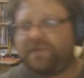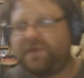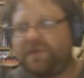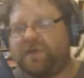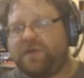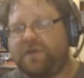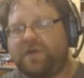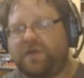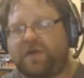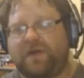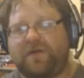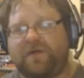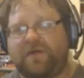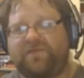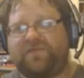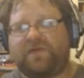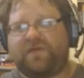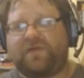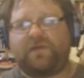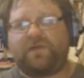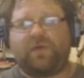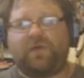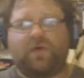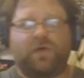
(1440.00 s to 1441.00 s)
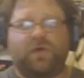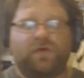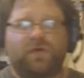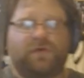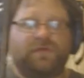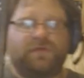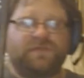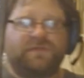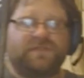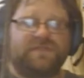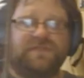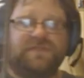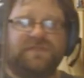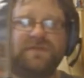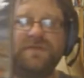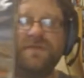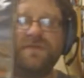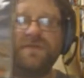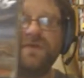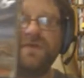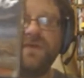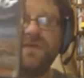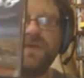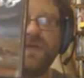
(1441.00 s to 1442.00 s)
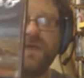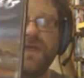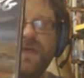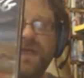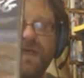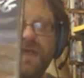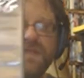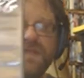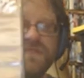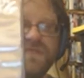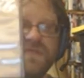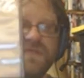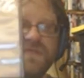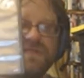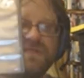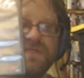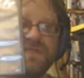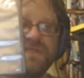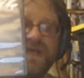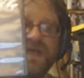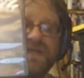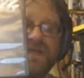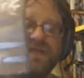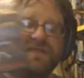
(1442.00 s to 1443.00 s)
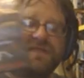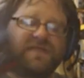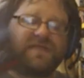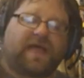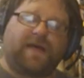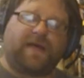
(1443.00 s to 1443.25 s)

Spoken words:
of laurels, as you can see at the top.